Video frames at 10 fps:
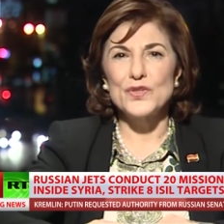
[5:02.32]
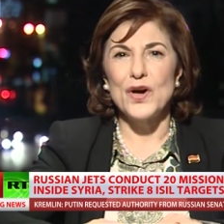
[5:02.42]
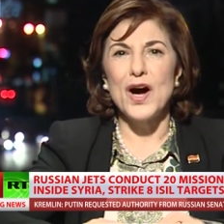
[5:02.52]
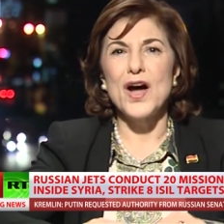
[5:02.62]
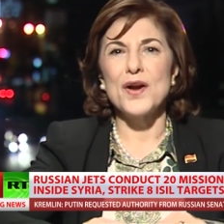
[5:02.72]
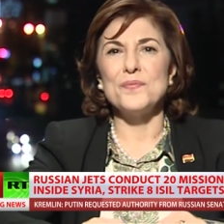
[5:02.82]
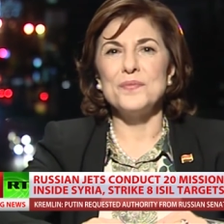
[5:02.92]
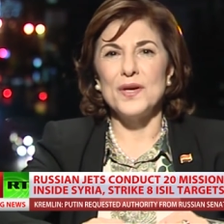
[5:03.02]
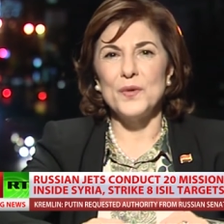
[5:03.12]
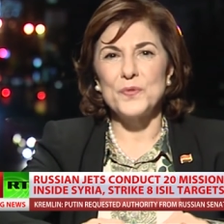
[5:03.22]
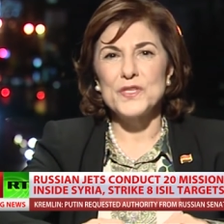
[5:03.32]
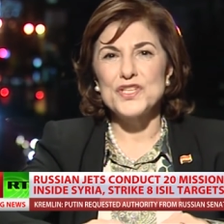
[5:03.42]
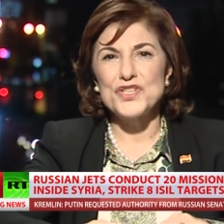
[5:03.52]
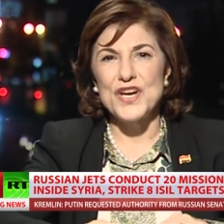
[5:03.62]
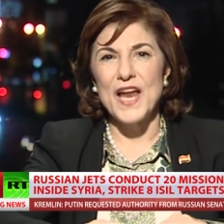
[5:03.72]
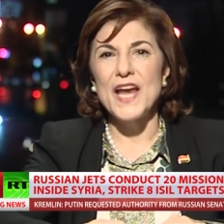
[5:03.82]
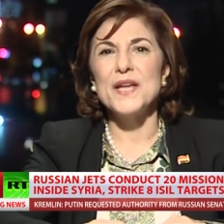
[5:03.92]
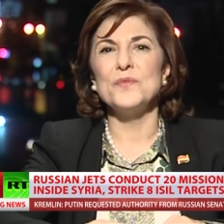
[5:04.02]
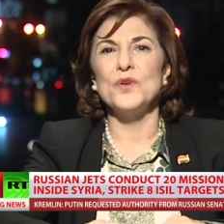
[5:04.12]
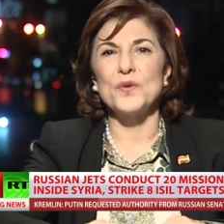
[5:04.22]
to arm opposition
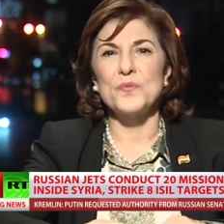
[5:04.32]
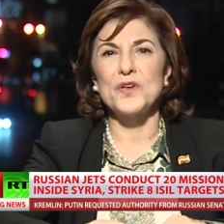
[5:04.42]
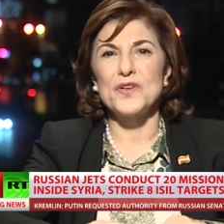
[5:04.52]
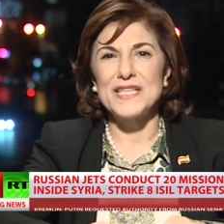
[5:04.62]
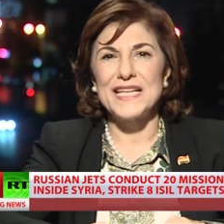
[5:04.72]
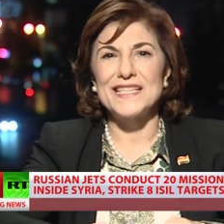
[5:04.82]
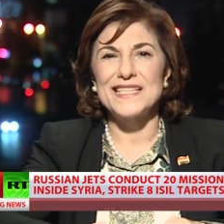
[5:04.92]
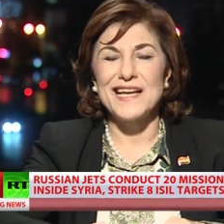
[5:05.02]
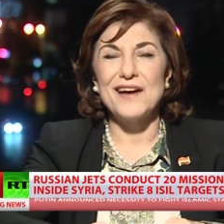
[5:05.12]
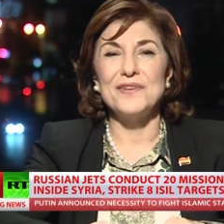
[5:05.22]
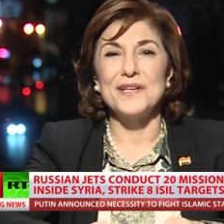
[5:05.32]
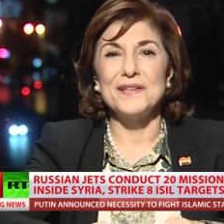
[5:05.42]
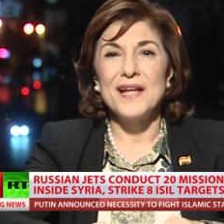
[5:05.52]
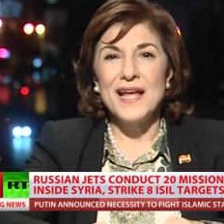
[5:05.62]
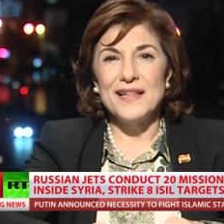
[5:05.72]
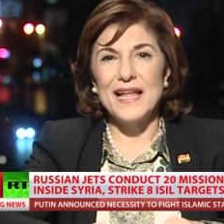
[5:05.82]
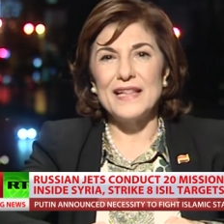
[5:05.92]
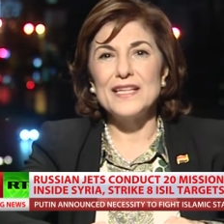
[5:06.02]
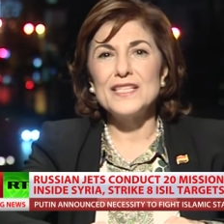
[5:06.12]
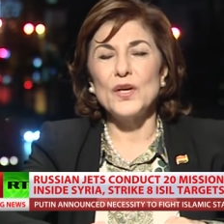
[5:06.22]
anymore because they discovered
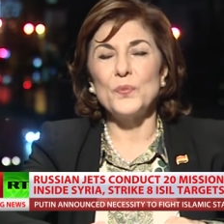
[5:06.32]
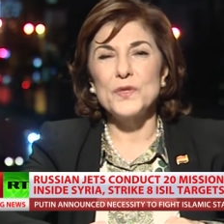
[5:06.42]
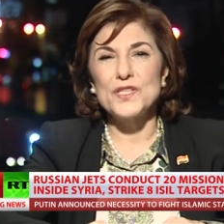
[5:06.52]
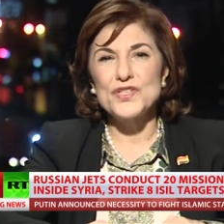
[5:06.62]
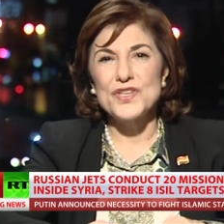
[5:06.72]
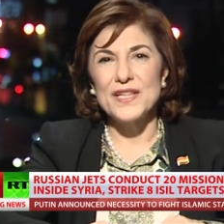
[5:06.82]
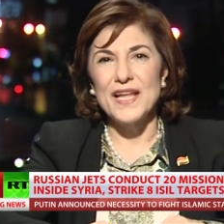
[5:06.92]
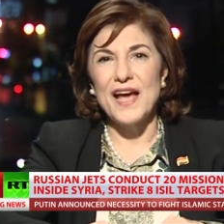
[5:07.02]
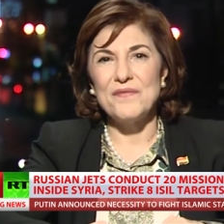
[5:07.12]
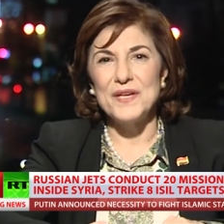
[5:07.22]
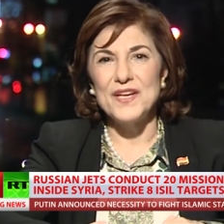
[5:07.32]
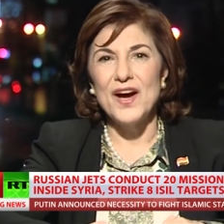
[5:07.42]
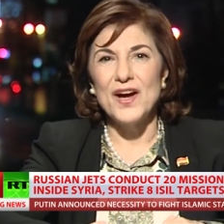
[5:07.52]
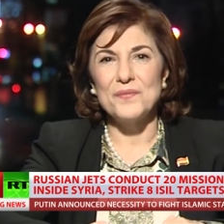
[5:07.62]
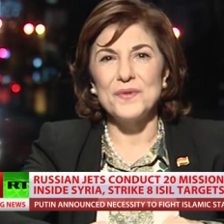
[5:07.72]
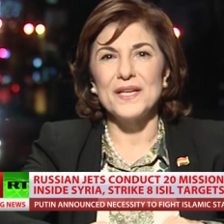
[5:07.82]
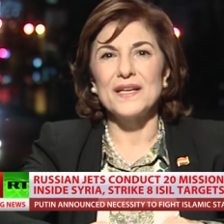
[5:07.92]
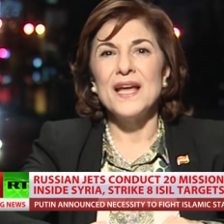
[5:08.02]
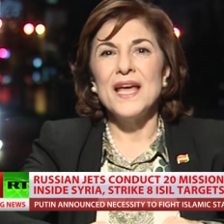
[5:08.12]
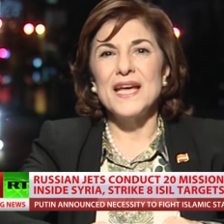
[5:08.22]
that this opposition they have been
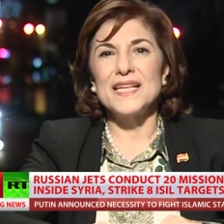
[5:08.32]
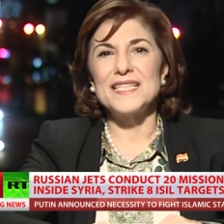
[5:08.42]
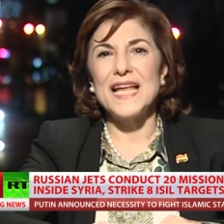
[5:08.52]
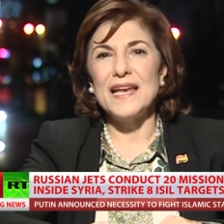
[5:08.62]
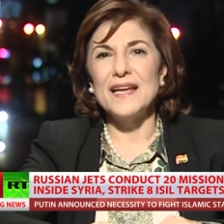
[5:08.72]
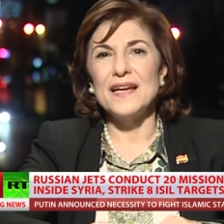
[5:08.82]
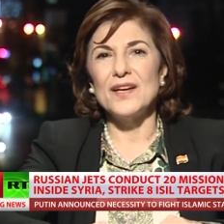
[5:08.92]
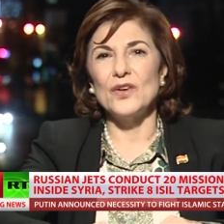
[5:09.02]
arming is selling